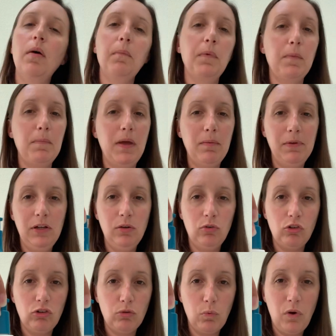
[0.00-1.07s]
but maybe you
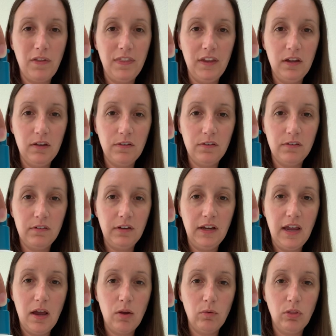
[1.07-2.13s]
just want this to
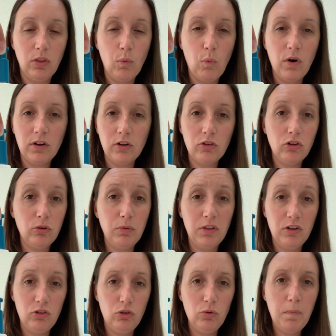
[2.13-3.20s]
get the 1 or 2
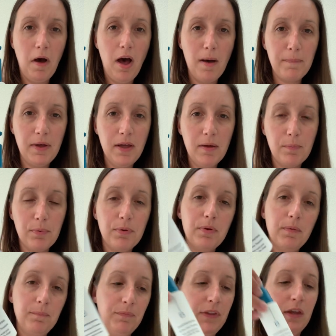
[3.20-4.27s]
that do pop up.
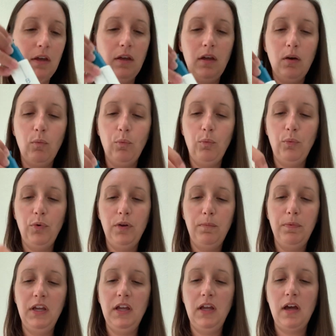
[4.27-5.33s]
Would
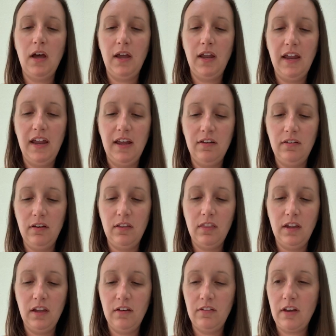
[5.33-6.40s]
be a handy
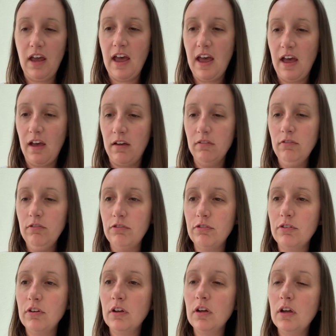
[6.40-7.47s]
thing to have.
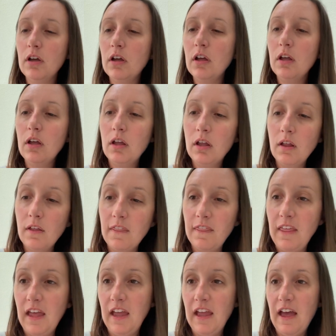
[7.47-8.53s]

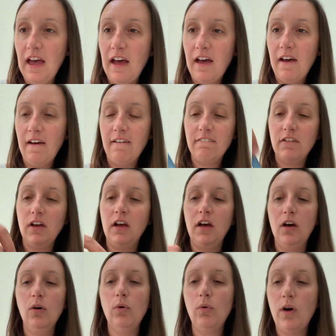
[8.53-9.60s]
They have,
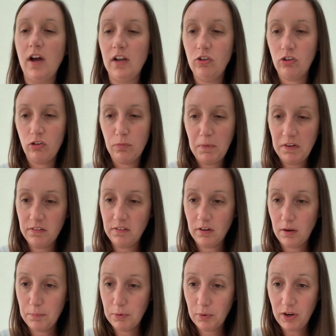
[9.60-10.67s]
oh, I just messed
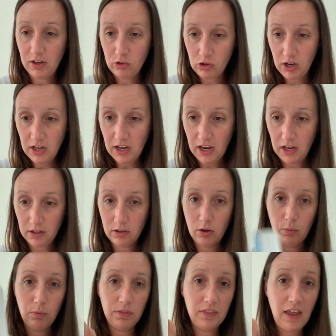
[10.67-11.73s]
up. Okay, JK, no,
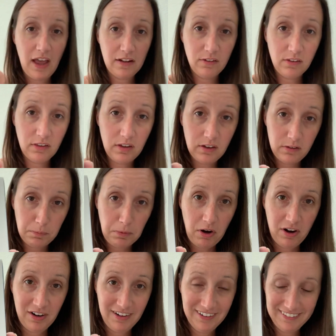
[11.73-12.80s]
that's this
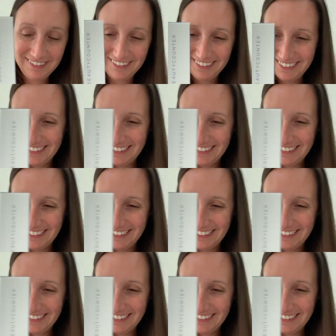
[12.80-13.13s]
product.